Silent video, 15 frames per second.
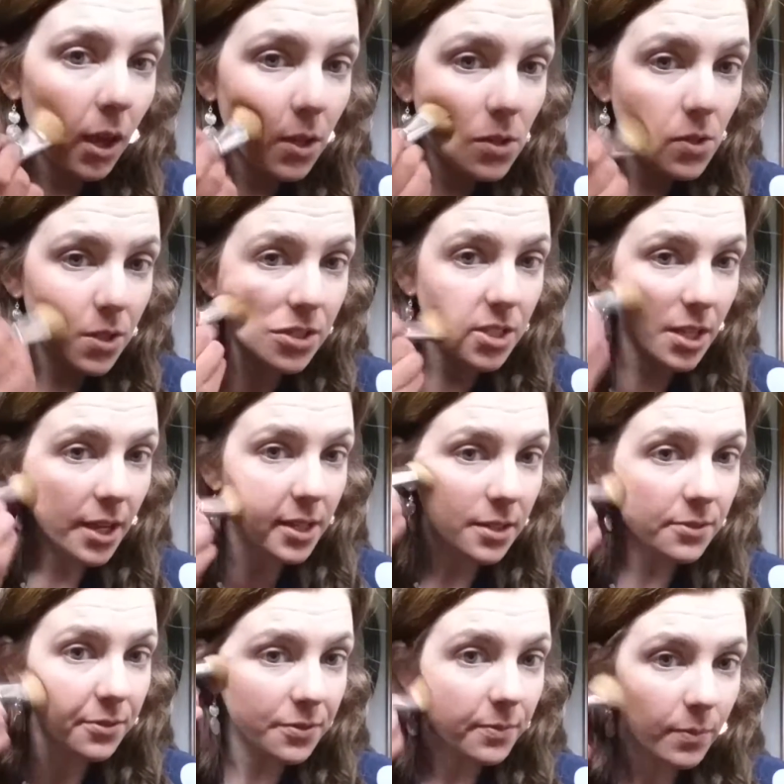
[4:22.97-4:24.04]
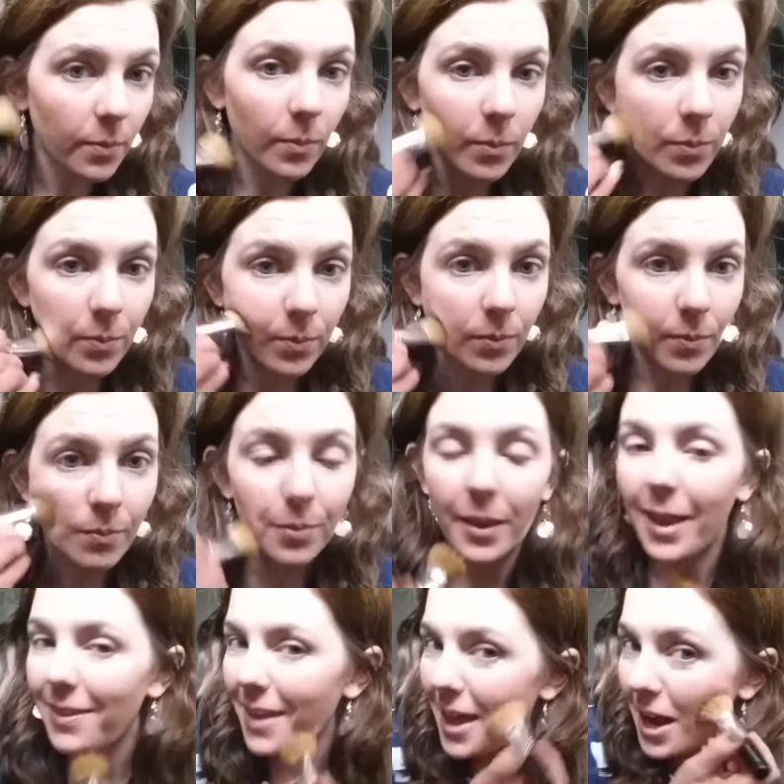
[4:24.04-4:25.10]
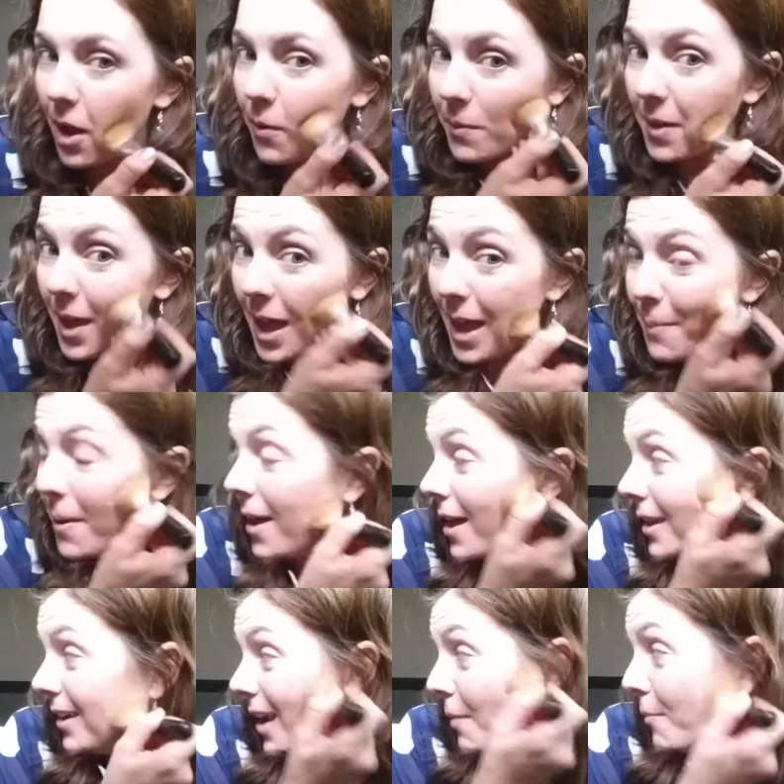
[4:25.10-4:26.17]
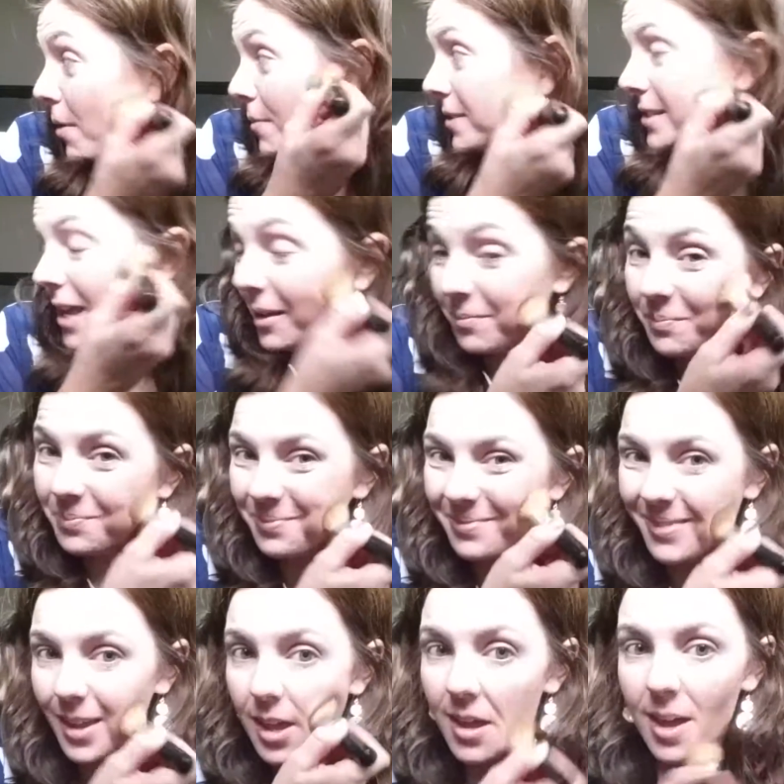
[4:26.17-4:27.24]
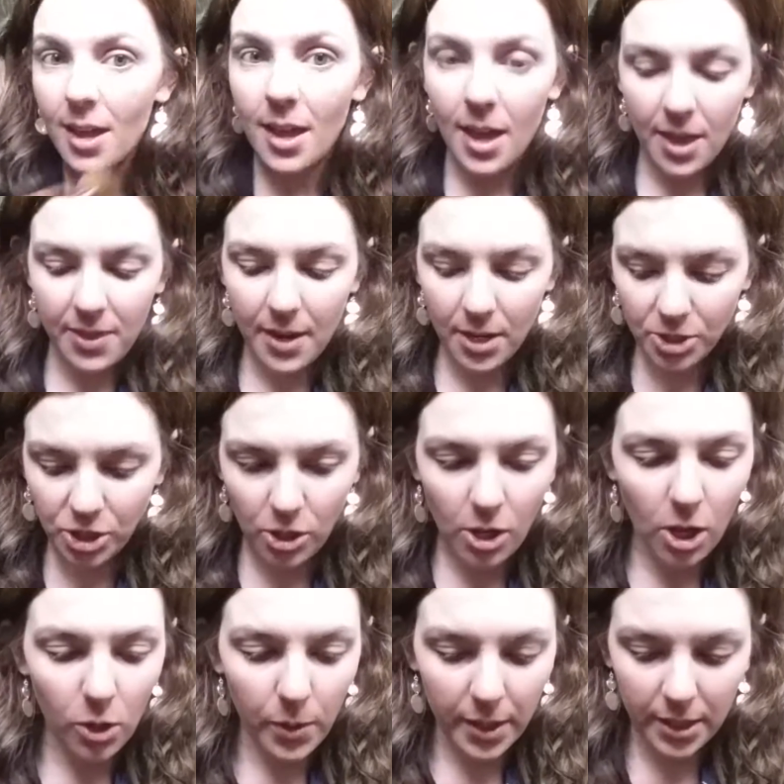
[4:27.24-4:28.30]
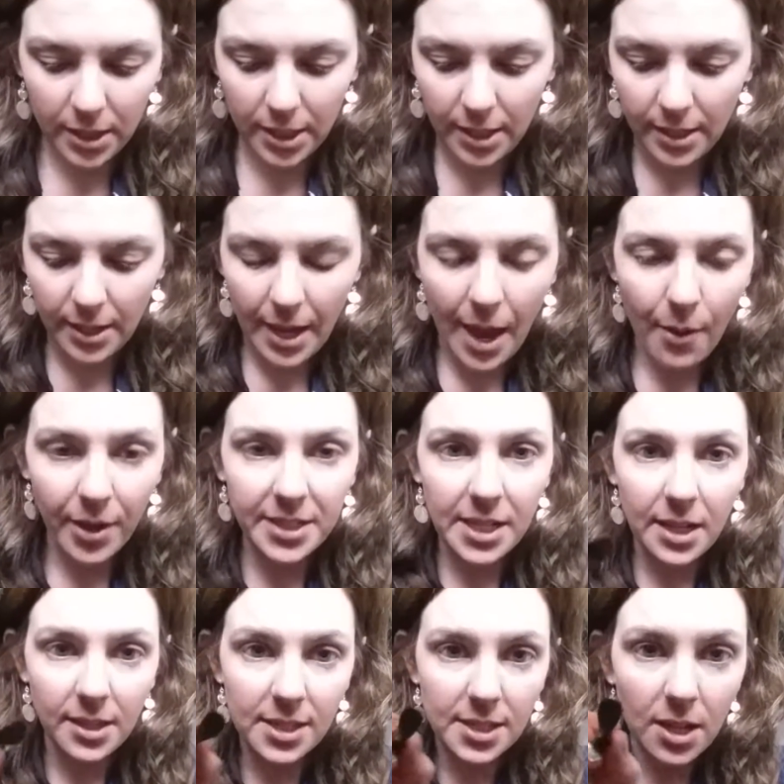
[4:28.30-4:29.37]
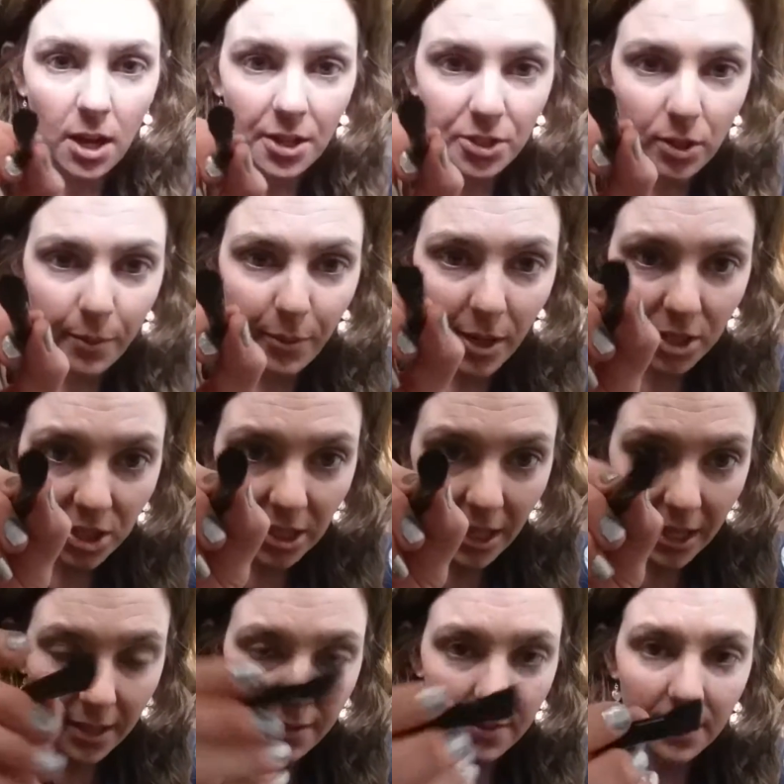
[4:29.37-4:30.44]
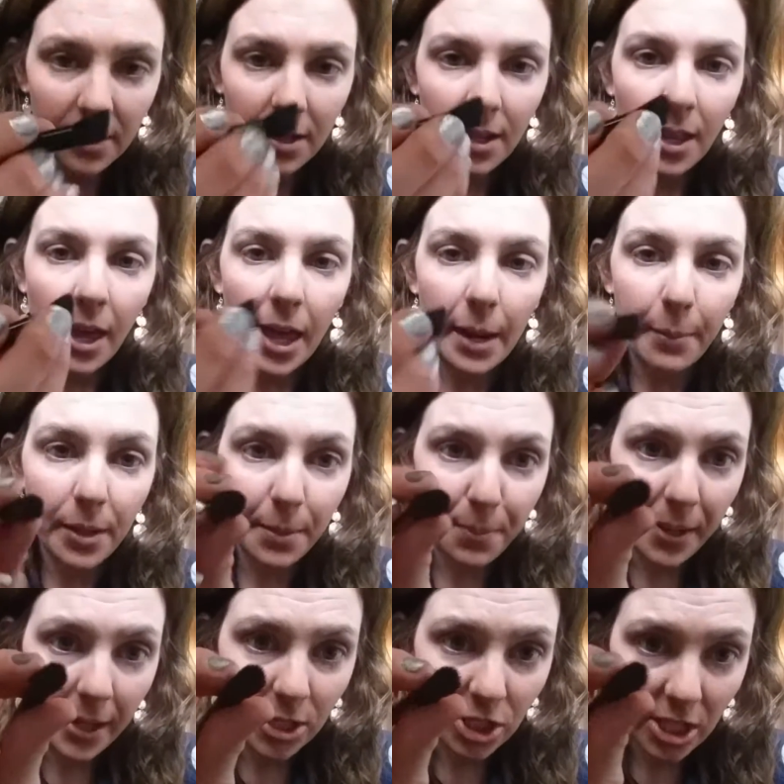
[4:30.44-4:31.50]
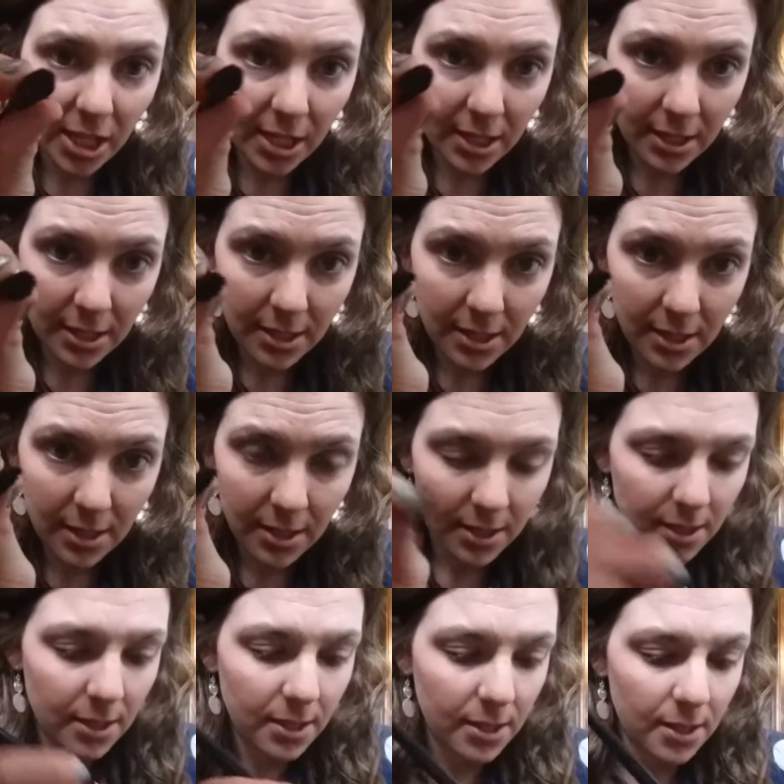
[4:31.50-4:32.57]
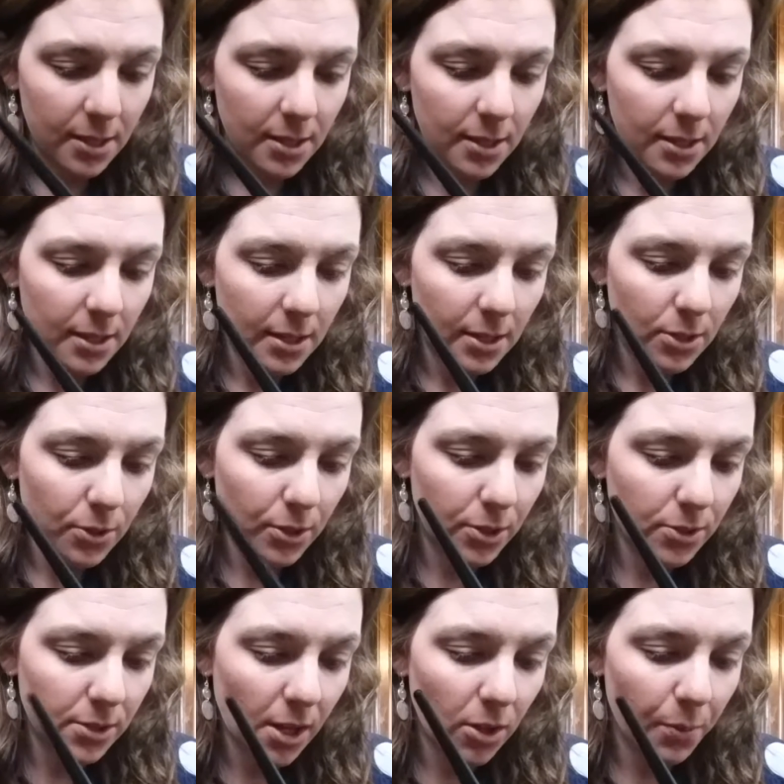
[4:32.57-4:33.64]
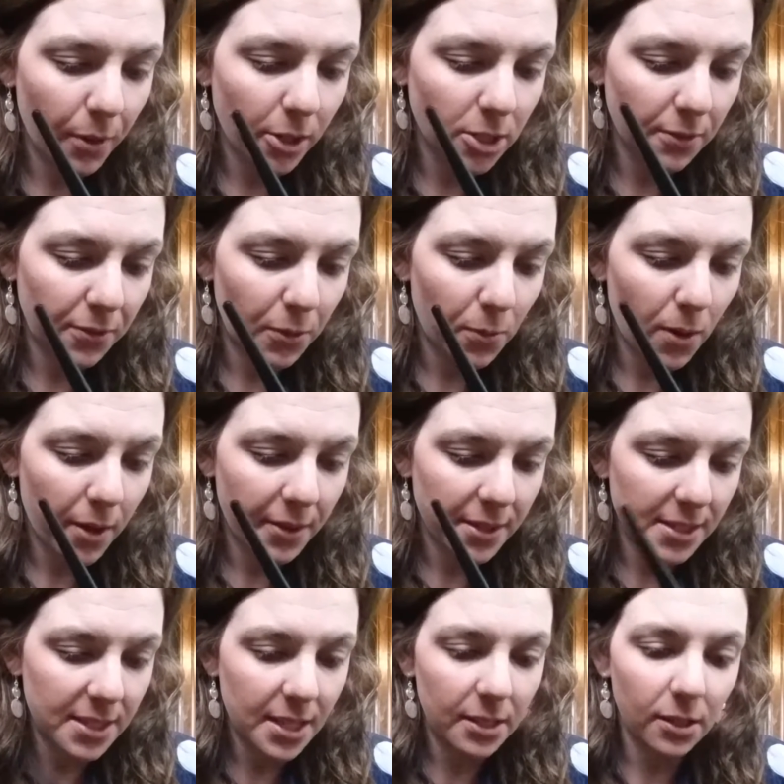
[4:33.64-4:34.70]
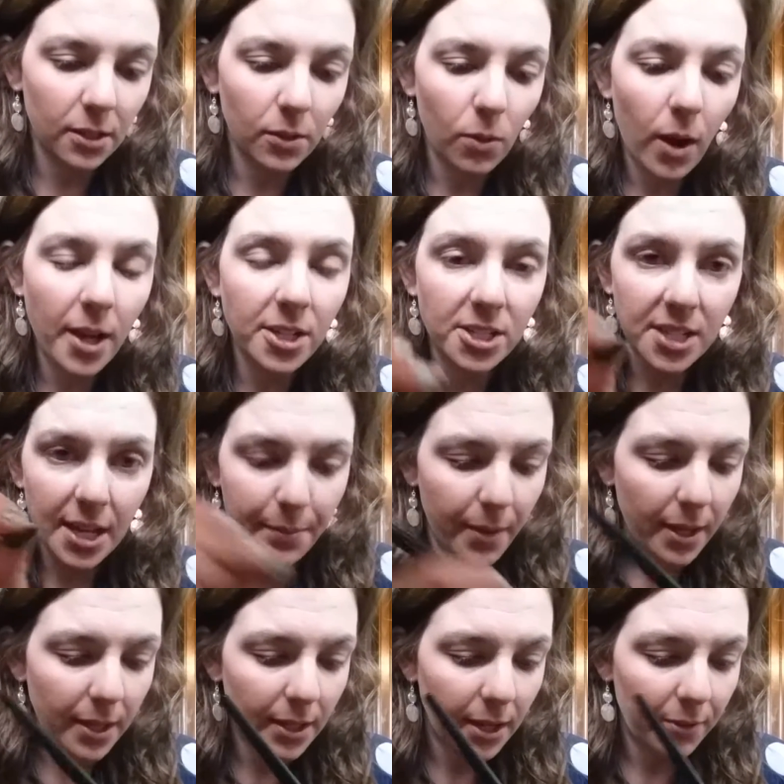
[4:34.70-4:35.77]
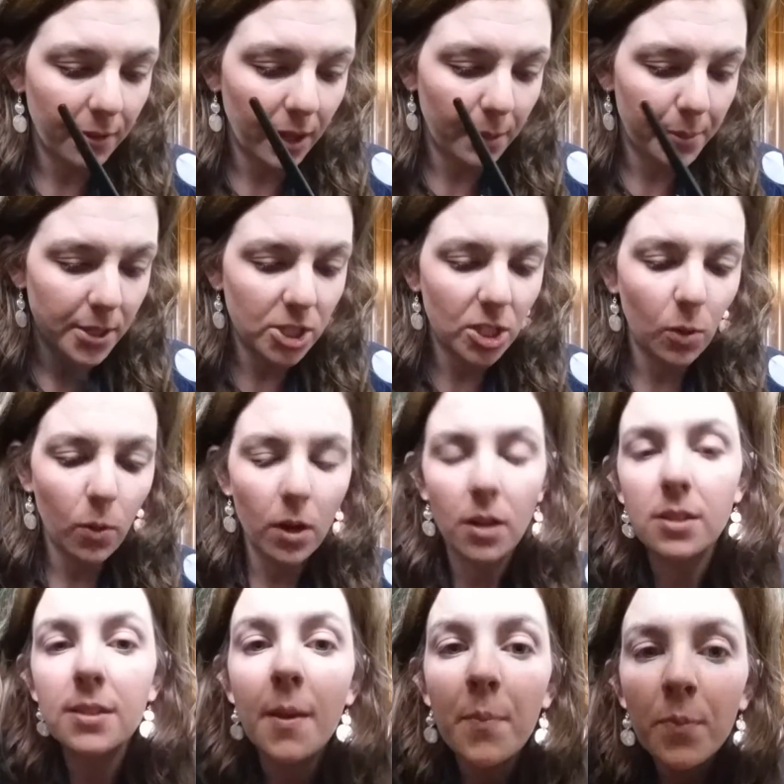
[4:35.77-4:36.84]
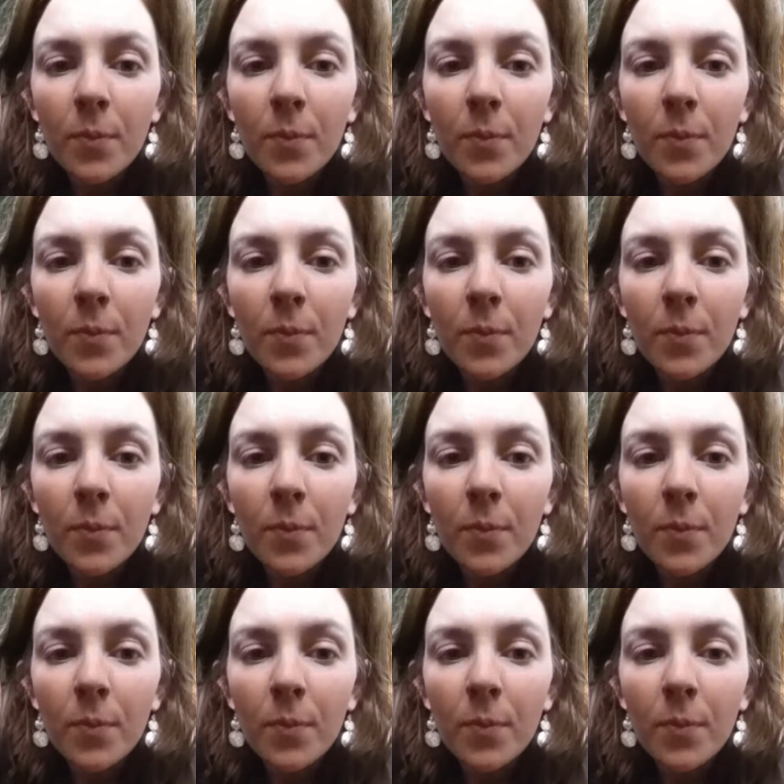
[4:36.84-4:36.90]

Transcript: And you can just kind of blend that out. Hey bud, I'm almost done. And then I'll show y'all quickly how I take this contour brush again, and I'm going to pinch it. You could use another brush if you want that's thinner. I just take mine and I feel like pinching works.